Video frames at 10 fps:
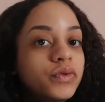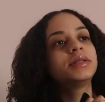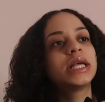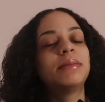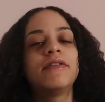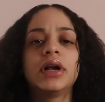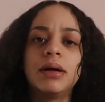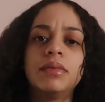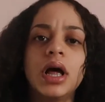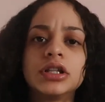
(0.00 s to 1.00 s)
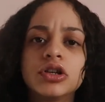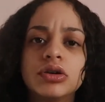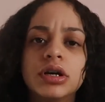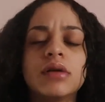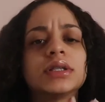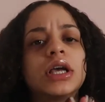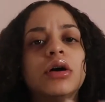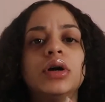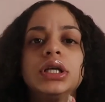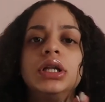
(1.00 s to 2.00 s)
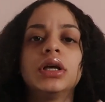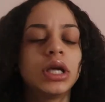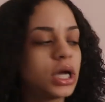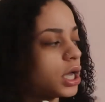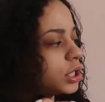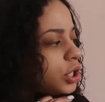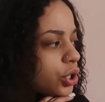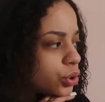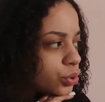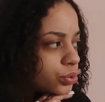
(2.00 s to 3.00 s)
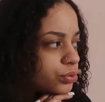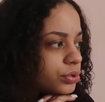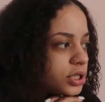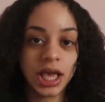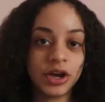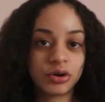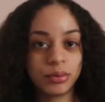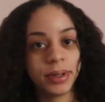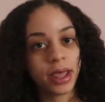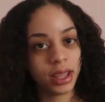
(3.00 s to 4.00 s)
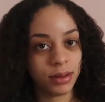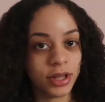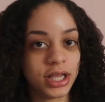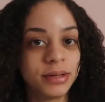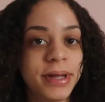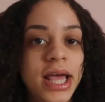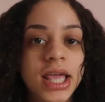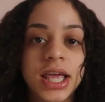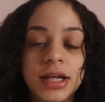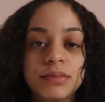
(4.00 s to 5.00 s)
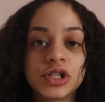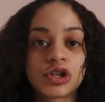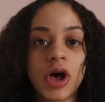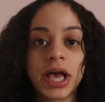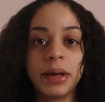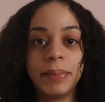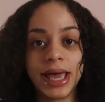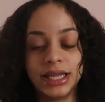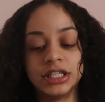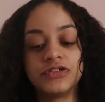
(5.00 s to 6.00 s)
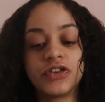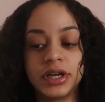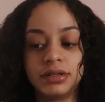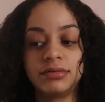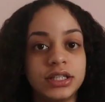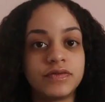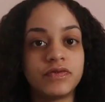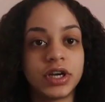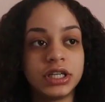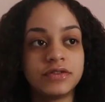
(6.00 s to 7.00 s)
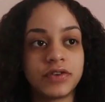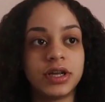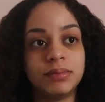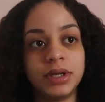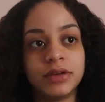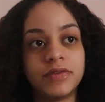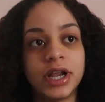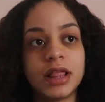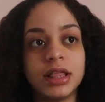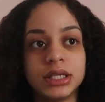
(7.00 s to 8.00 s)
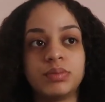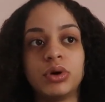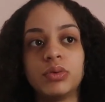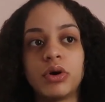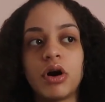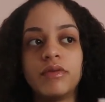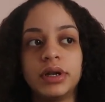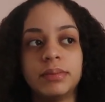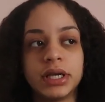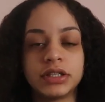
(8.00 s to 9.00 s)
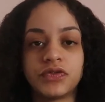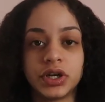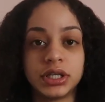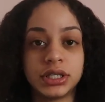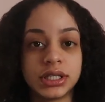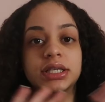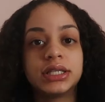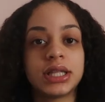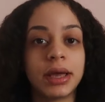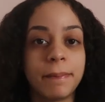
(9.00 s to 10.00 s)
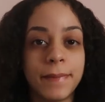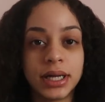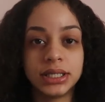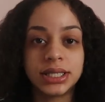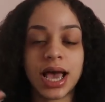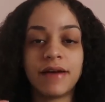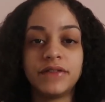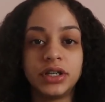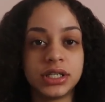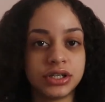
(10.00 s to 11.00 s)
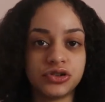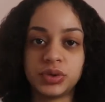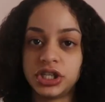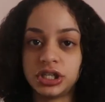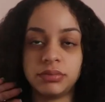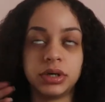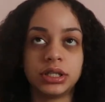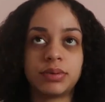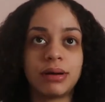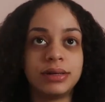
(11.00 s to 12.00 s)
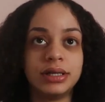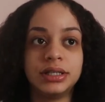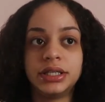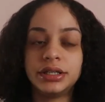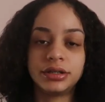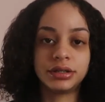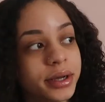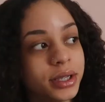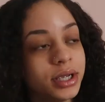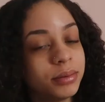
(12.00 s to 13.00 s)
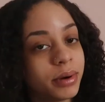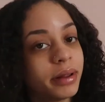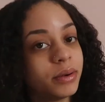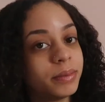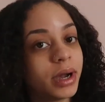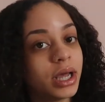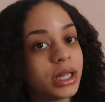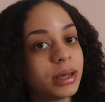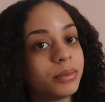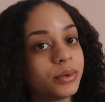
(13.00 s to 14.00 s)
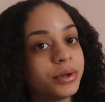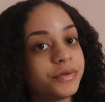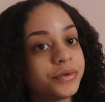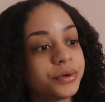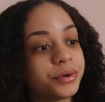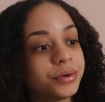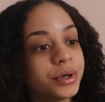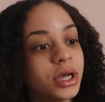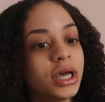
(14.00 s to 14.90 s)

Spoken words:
I told my friend, I told her, I was like, oh, he looking kind of cute. It's like, girl, back him then. Back him so I could back his friend. This friend is Red. Me and Red at this point were already best friends. This is like months after the situation. Months, probably a year. A year probably went by at that point, for real.